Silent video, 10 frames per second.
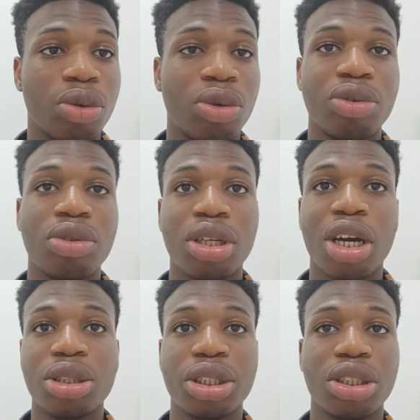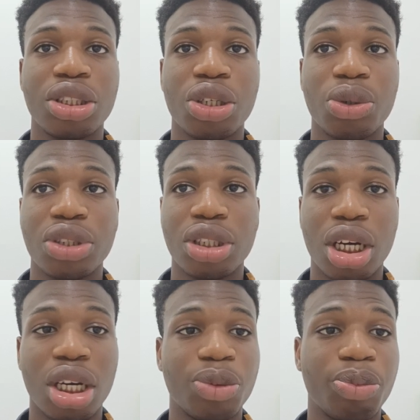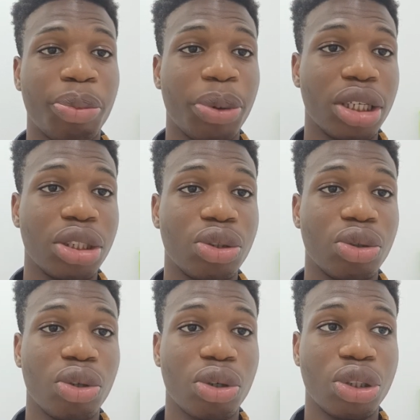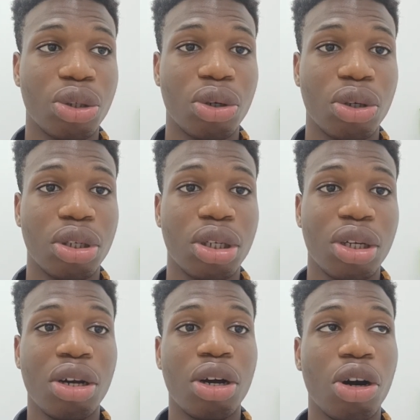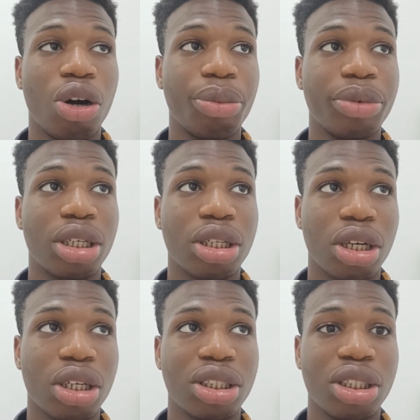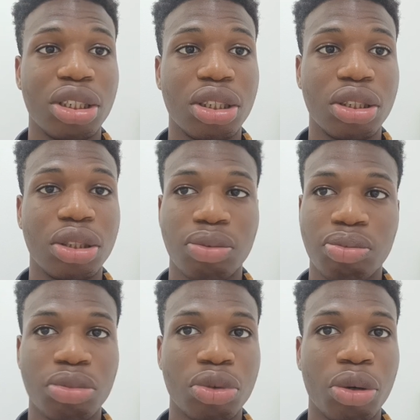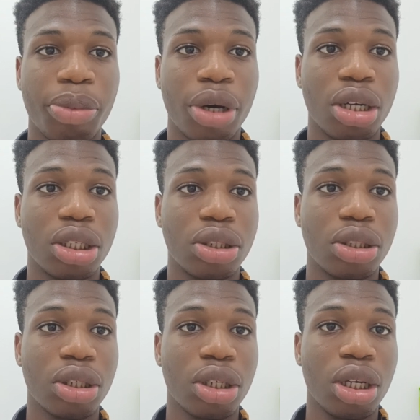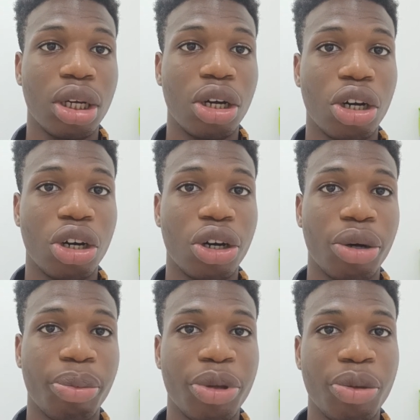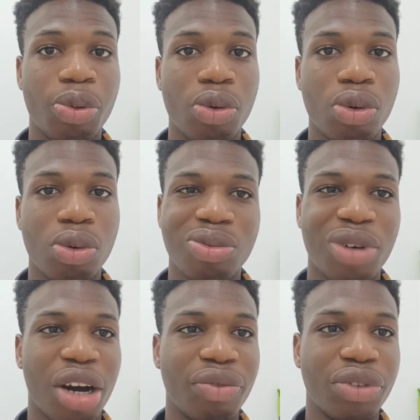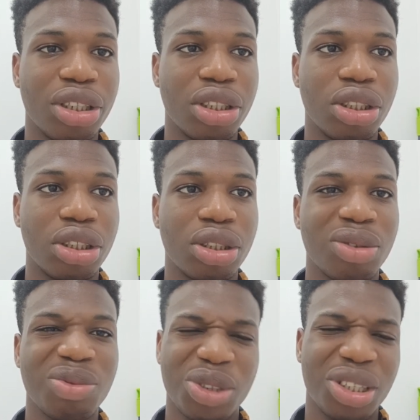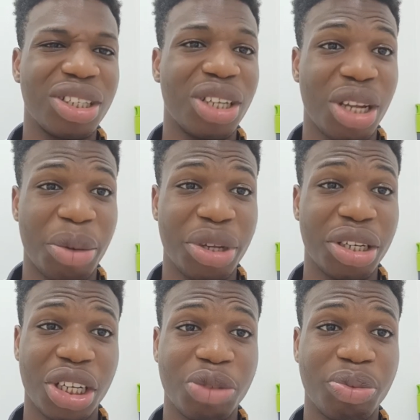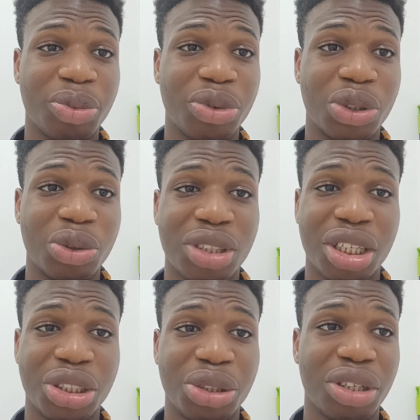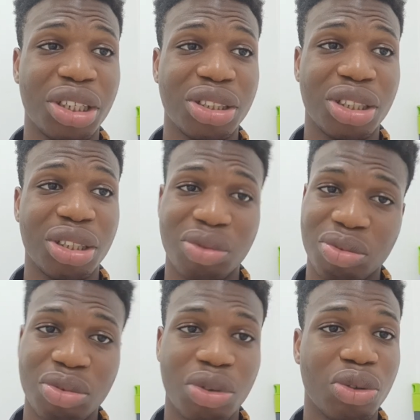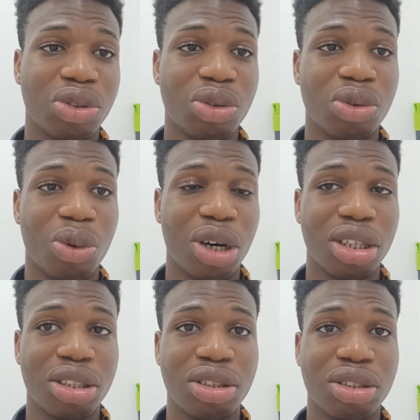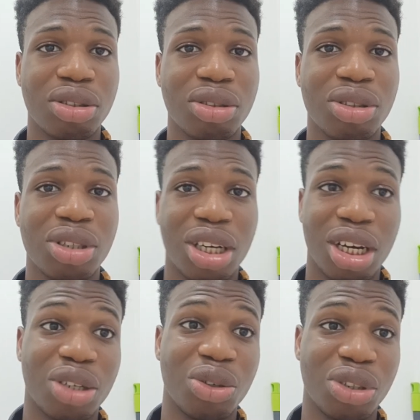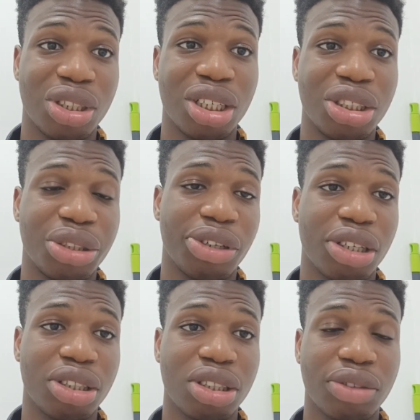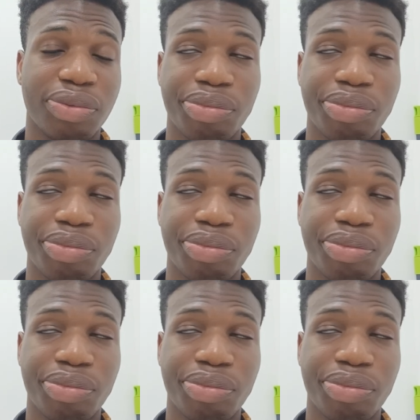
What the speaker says: The guidance teacher was nice. Proper introduction. The classes, not bad. People, average. Then I met nice people too, Nigerians and also whites and non-Nigerians.